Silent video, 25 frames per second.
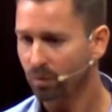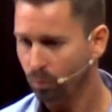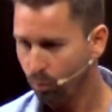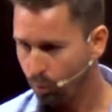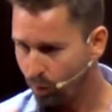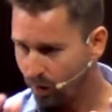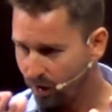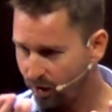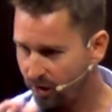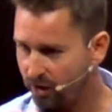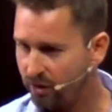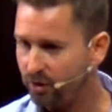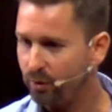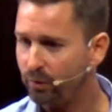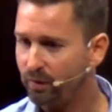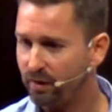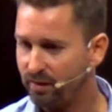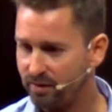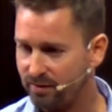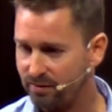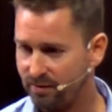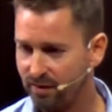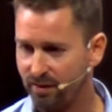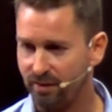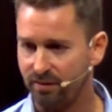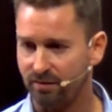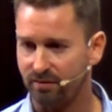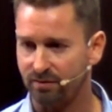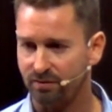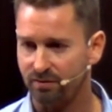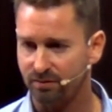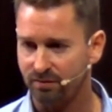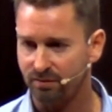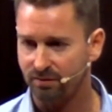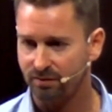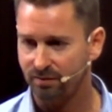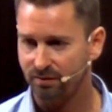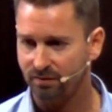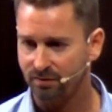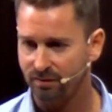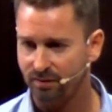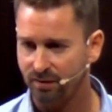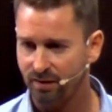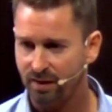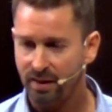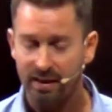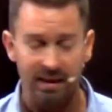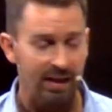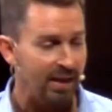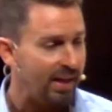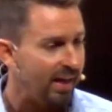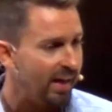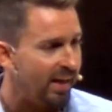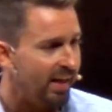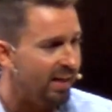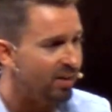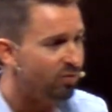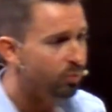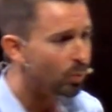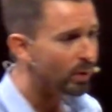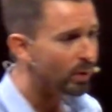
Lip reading: We're going to do these things. If